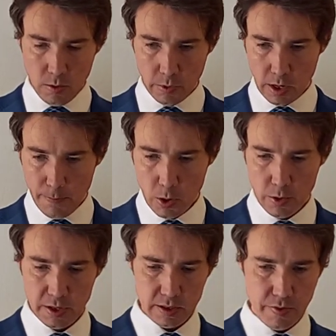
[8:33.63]
When I
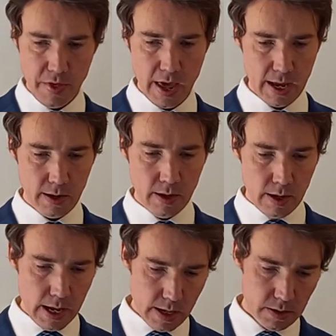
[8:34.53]
put this thing
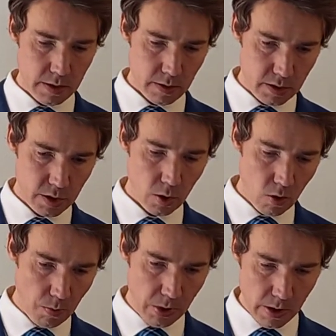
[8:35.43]
into the
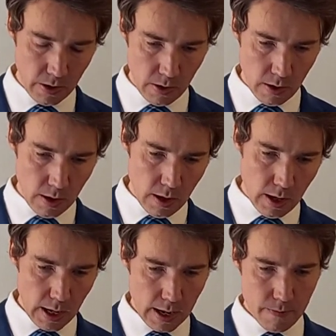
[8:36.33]
top,
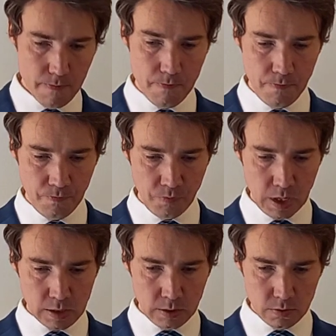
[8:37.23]
the
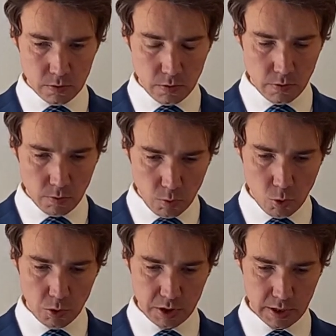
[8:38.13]

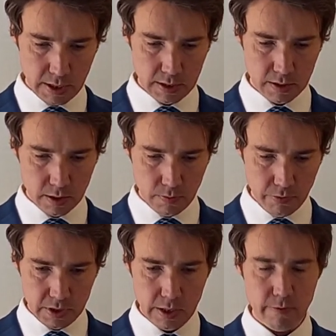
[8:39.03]
water is going to
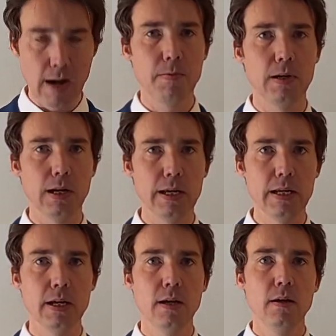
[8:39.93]
pretty
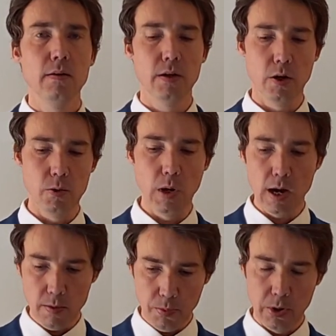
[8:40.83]
rapidly go
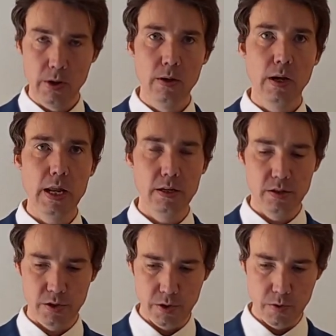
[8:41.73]
up
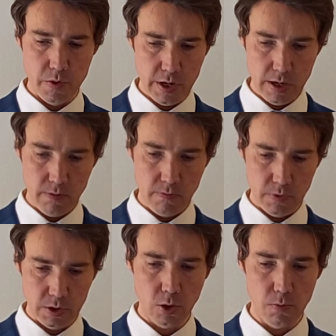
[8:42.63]
into the
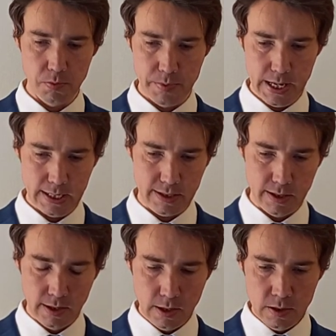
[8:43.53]
top bit.
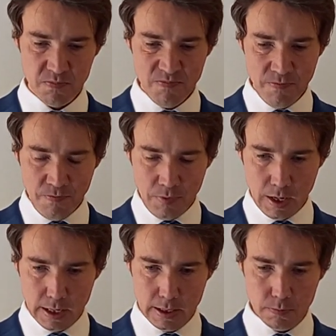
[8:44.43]

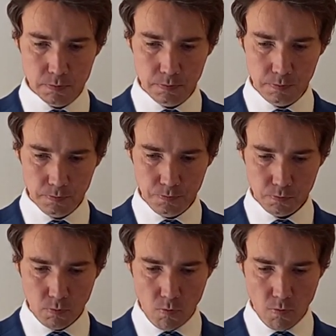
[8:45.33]
At
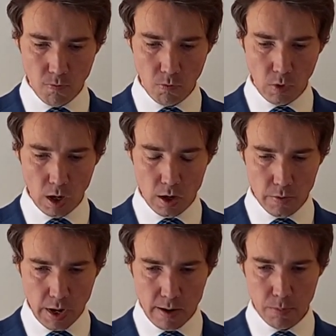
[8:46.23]

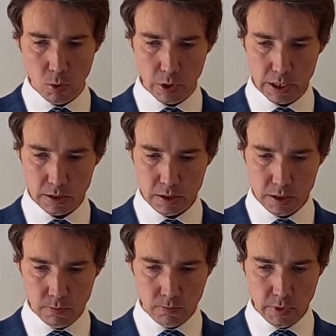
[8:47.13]
that
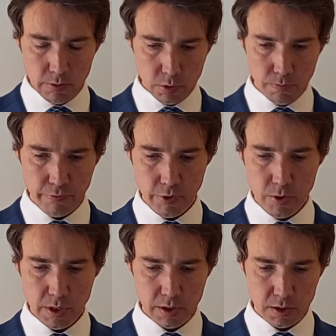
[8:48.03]
point, it will
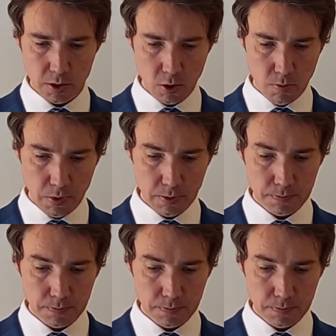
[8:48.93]
brew in the top.